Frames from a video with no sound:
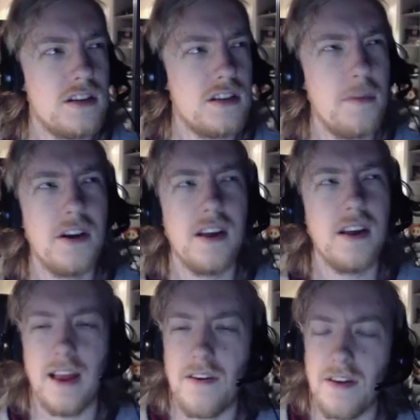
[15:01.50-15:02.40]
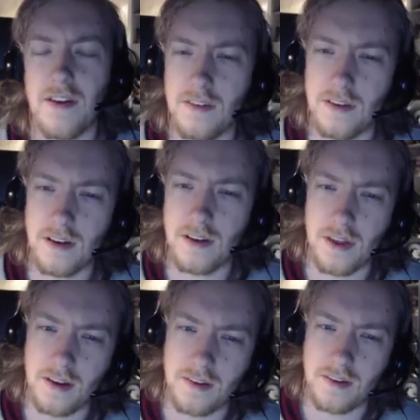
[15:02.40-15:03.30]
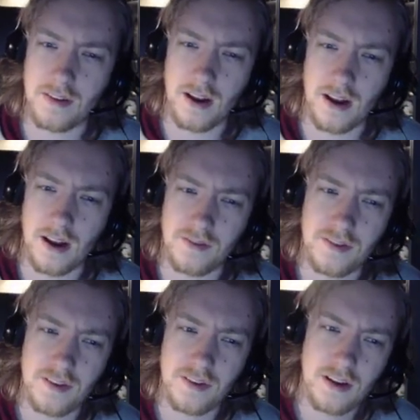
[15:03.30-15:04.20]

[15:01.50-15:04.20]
some of the Galarian things that have.